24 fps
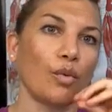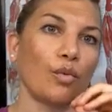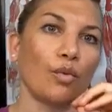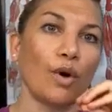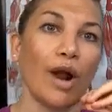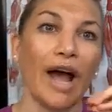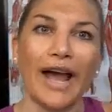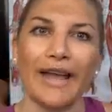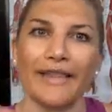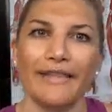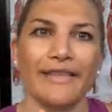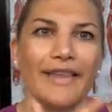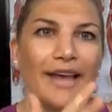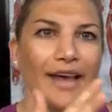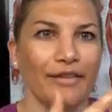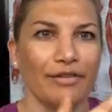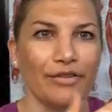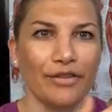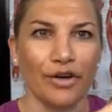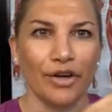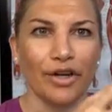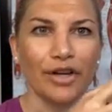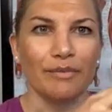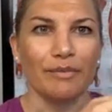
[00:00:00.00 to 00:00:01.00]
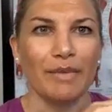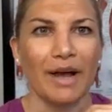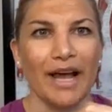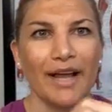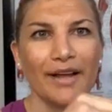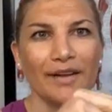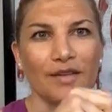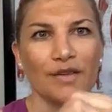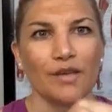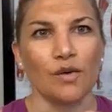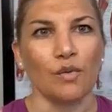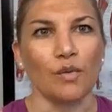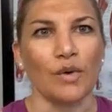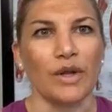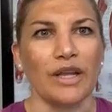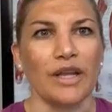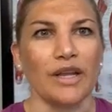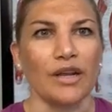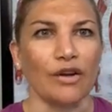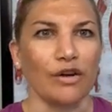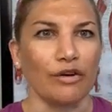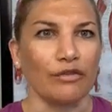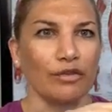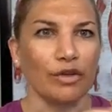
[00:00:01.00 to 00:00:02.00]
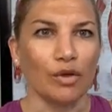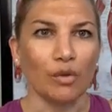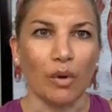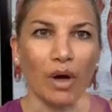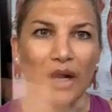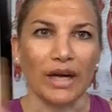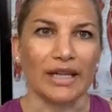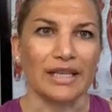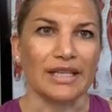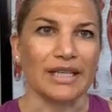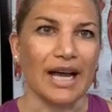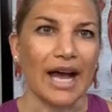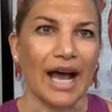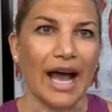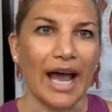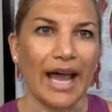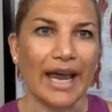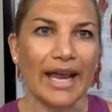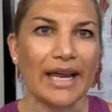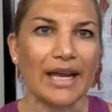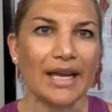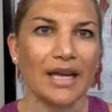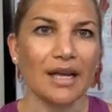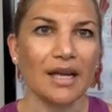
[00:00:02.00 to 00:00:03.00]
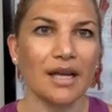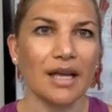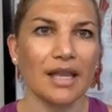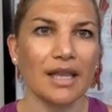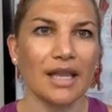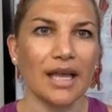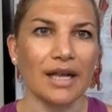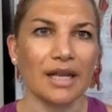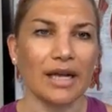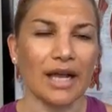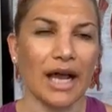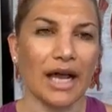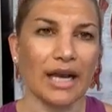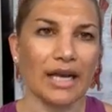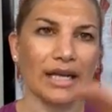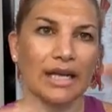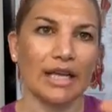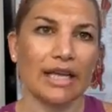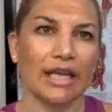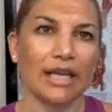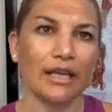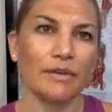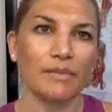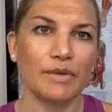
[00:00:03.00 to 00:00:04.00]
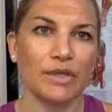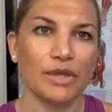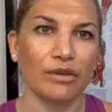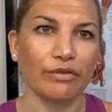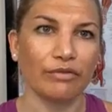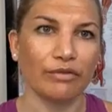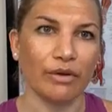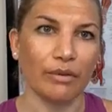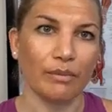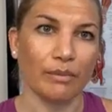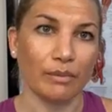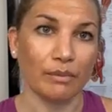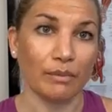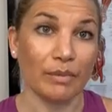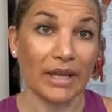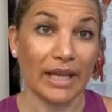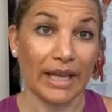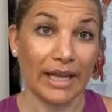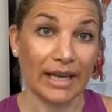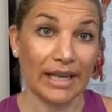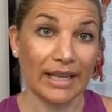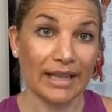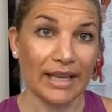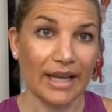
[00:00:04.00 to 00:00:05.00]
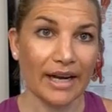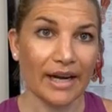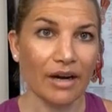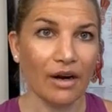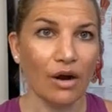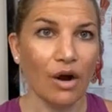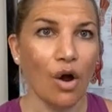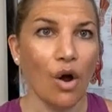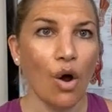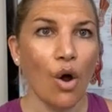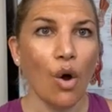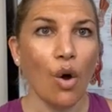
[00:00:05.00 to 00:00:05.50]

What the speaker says: ride that 30 miles a week, or if you wanted to hike, that it kind of keeps you from getting there.